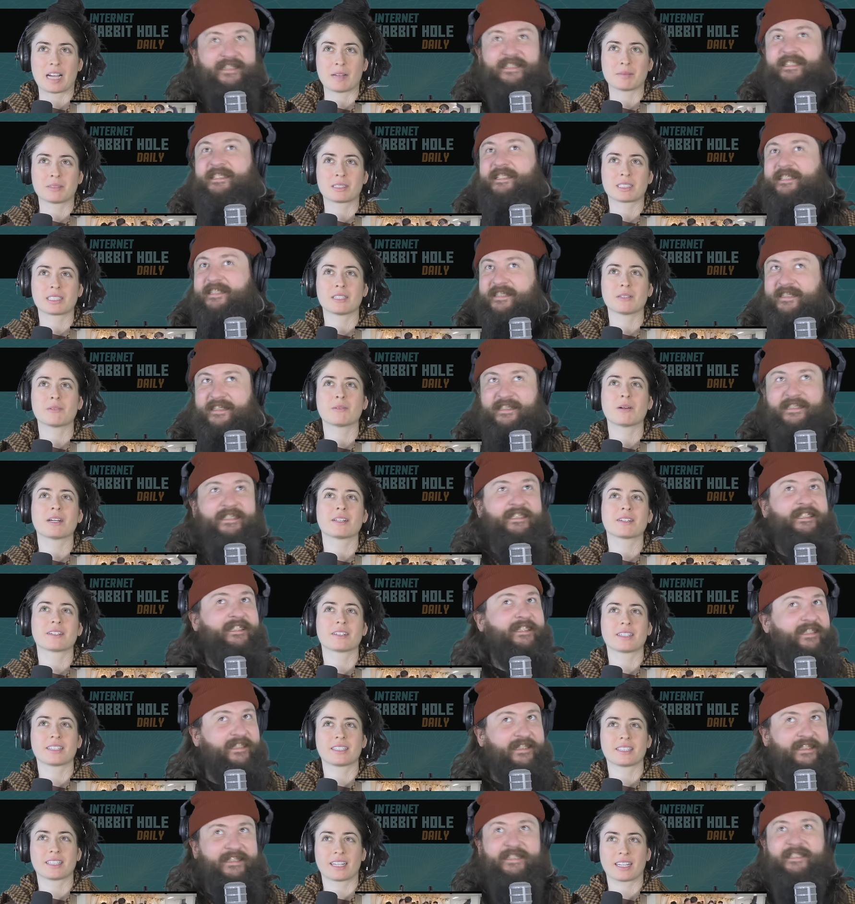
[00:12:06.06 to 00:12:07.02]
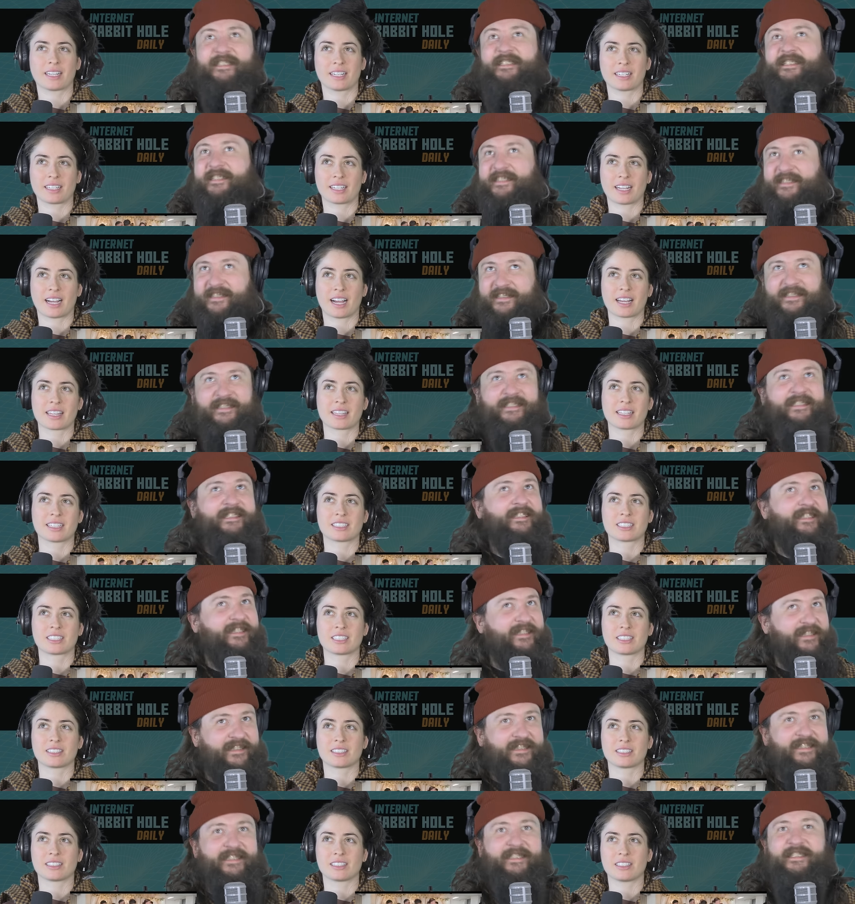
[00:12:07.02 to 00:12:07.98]
Speaker 1: I'm still wondering that guy
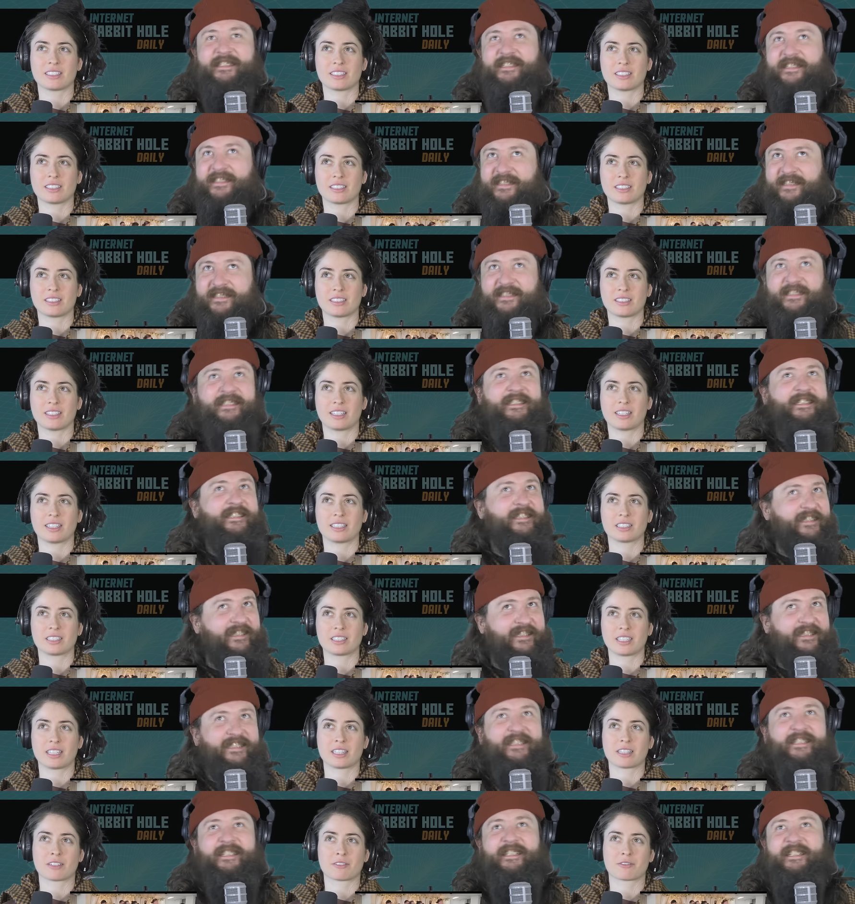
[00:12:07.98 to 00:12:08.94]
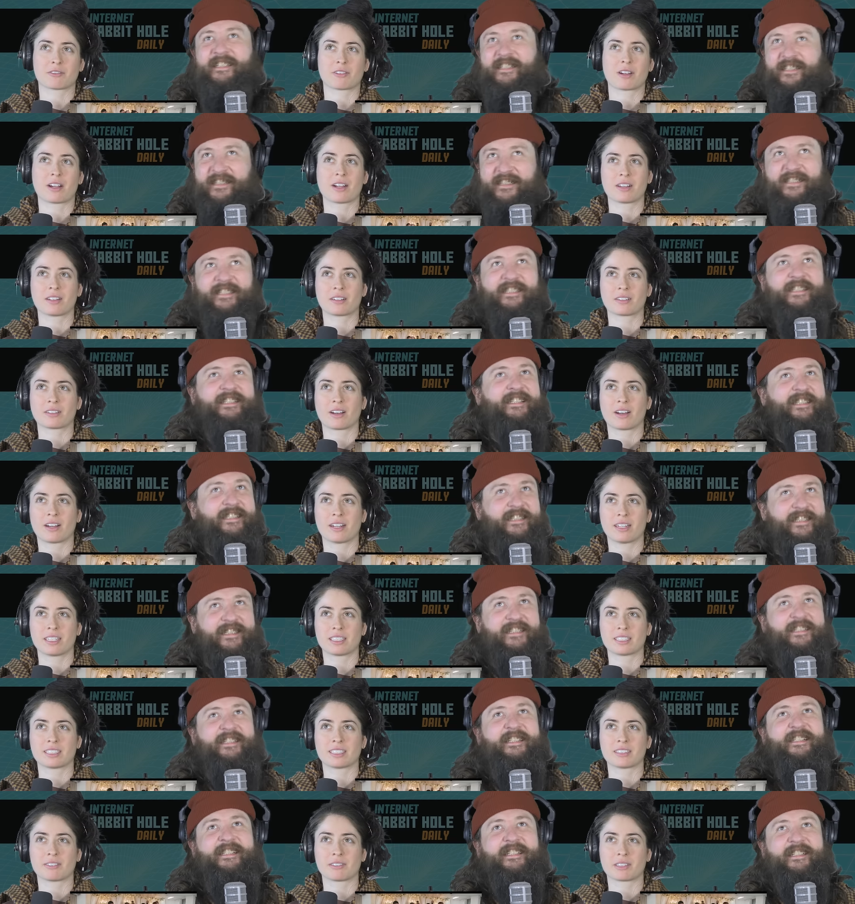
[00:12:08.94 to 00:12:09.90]
that's he's in the front a lot
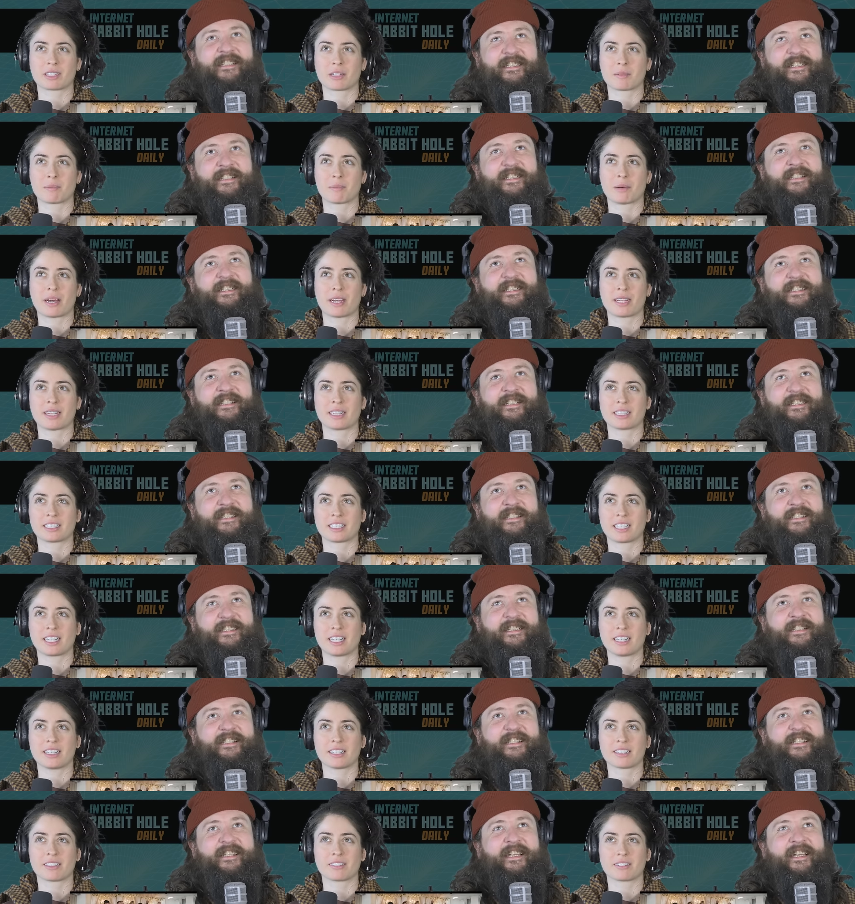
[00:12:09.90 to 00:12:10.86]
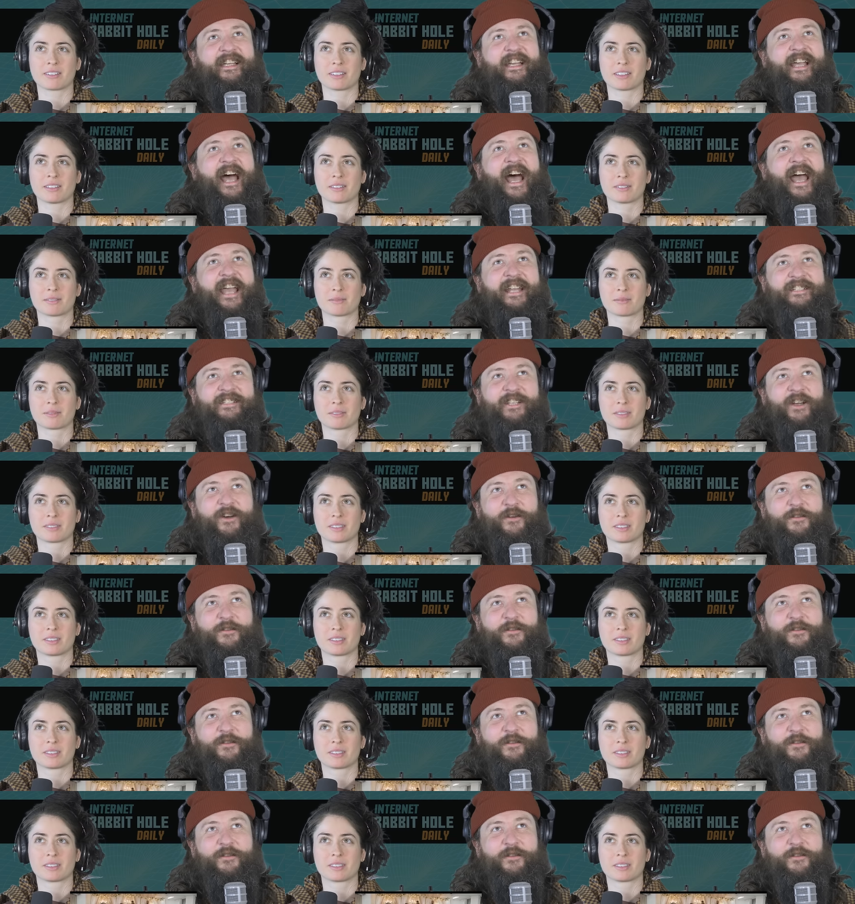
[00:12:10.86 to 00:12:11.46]
is with the bun. Is he the groom? I